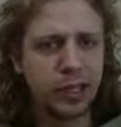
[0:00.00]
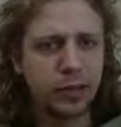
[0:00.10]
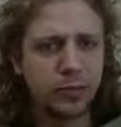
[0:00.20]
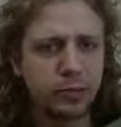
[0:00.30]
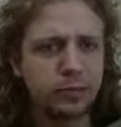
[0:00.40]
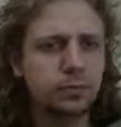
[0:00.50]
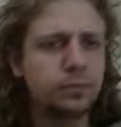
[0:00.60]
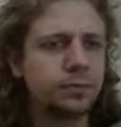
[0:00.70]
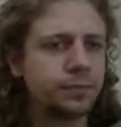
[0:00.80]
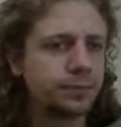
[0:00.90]
here,
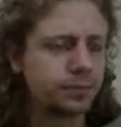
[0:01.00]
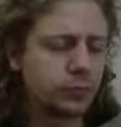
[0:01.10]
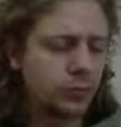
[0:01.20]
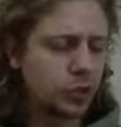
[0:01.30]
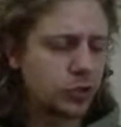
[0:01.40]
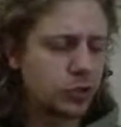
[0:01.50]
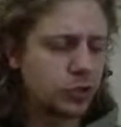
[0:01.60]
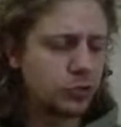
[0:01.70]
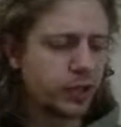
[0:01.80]
excuse me,